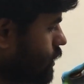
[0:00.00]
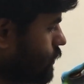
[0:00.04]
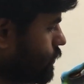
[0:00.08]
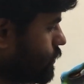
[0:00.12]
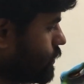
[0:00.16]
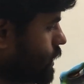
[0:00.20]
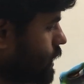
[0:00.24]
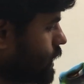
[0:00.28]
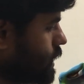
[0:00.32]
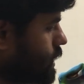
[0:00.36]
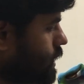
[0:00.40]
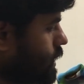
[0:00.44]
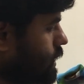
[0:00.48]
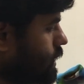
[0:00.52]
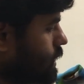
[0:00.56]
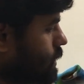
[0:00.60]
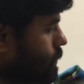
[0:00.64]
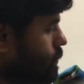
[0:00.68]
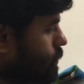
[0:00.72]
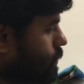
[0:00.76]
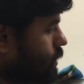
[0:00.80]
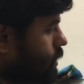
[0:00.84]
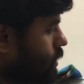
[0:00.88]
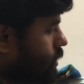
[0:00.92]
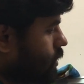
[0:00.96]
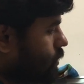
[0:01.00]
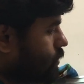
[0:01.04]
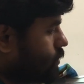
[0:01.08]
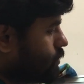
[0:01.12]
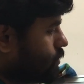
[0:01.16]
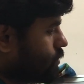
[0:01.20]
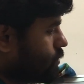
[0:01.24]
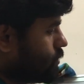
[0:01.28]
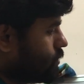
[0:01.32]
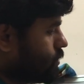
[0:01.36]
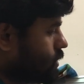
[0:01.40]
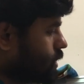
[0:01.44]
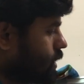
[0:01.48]
of getting number
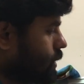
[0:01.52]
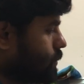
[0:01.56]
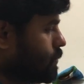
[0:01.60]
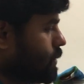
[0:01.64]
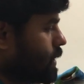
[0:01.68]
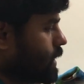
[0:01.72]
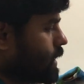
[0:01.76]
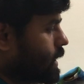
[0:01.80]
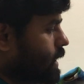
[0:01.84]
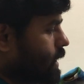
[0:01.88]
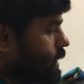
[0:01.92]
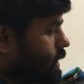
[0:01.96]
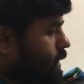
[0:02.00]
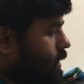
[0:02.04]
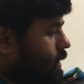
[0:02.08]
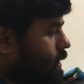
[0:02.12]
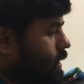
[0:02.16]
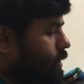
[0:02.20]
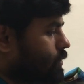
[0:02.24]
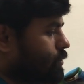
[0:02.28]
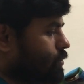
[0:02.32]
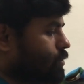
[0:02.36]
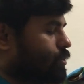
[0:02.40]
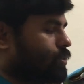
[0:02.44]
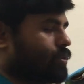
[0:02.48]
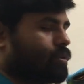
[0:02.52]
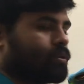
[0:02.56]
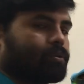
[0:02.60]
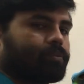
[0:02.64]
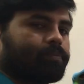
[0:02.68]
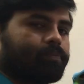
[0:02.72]
greater than 4.